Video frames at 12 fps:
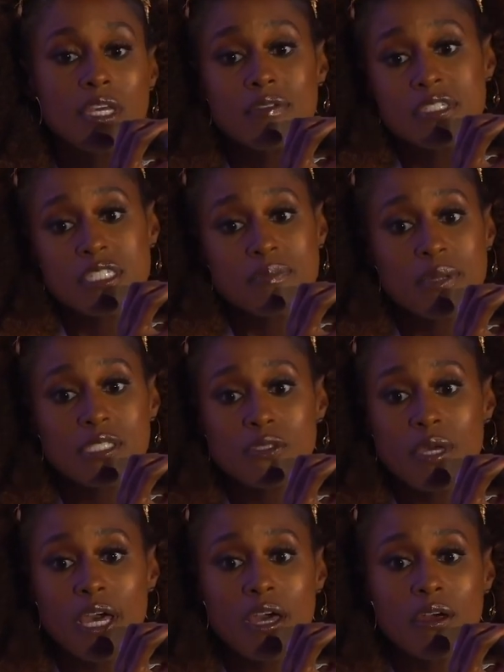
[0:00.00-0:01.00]
even just
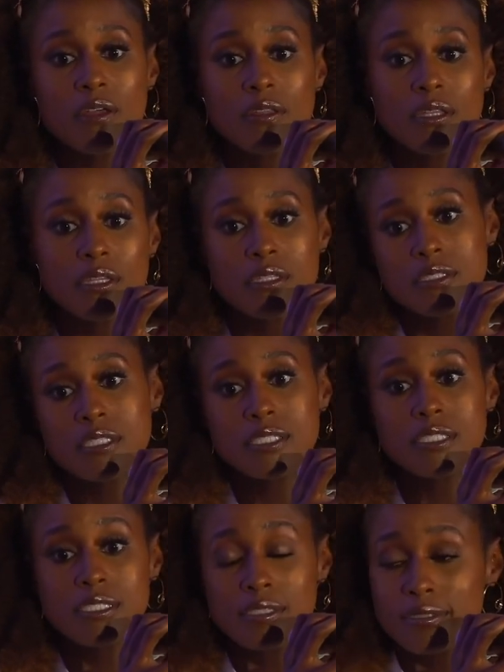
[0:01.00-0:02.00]
mental health,
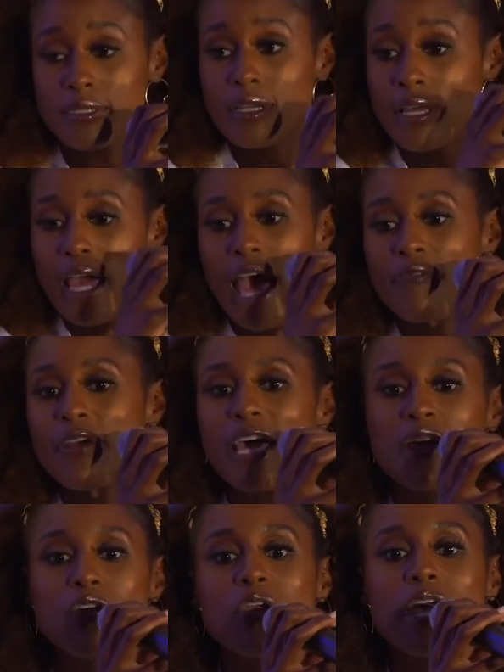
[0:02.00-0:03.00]
I feel
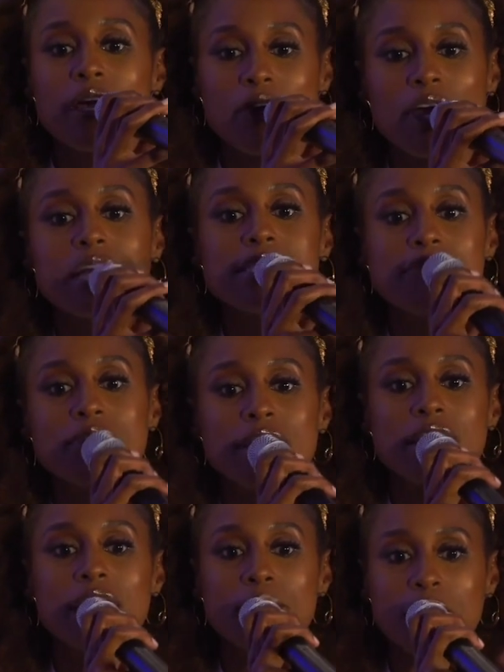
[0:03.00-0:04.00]
like
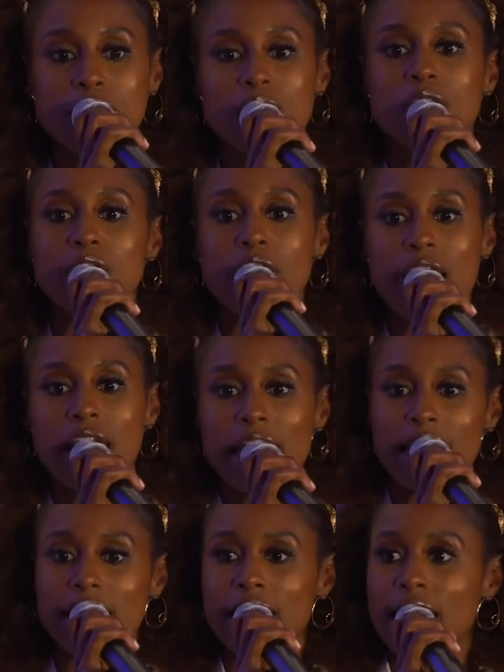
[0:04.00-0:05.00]
creativity and mental health are kind
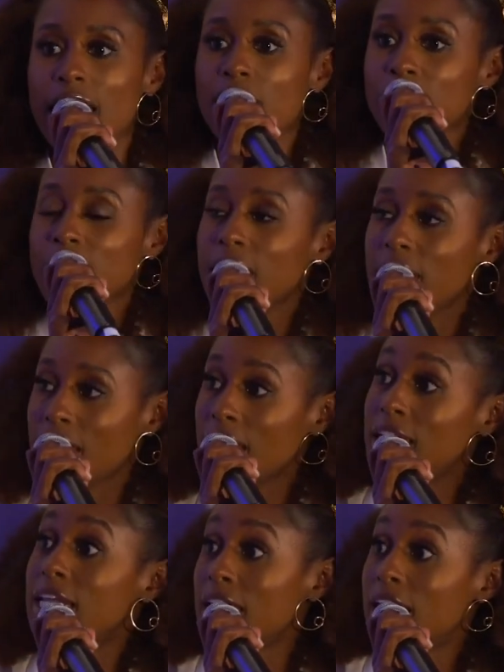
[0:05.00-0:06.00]
of hand in
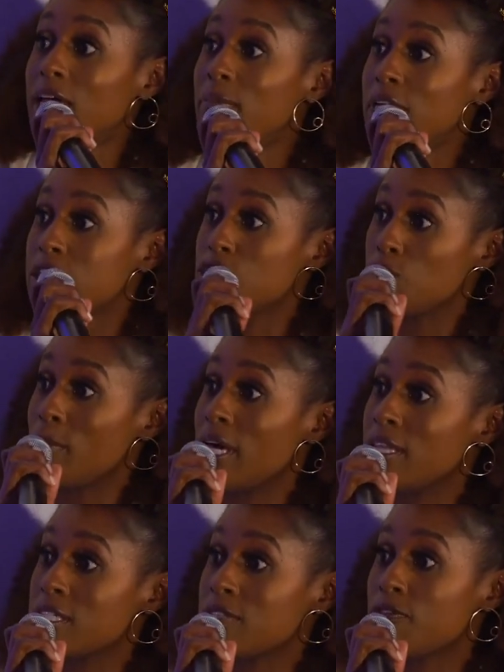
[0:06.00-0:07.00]
hand, because you
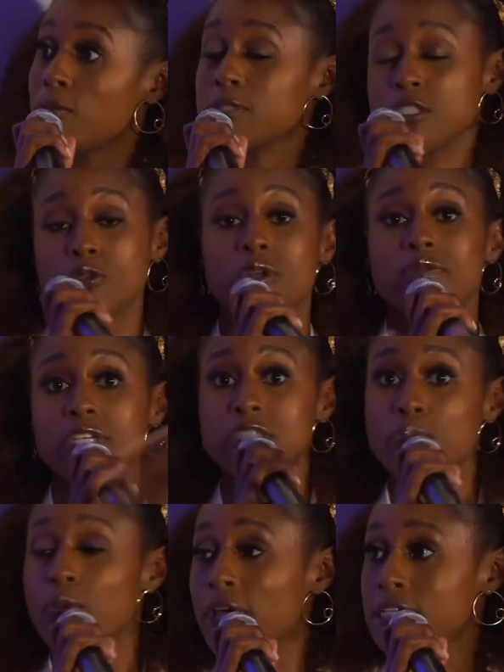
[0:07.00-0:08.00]
made this film to sort of
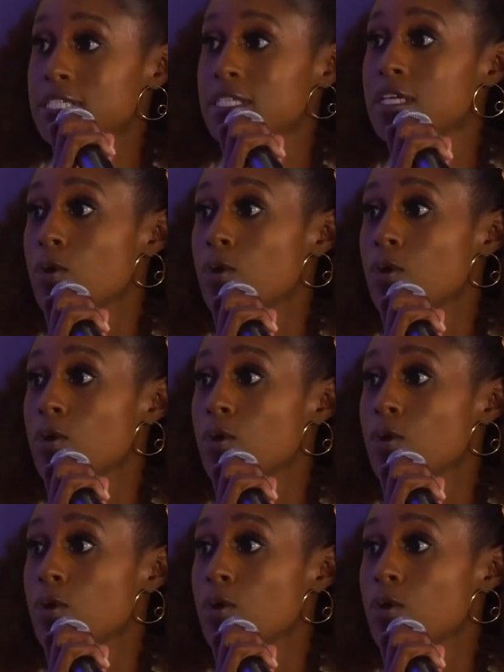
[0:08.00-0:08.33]
express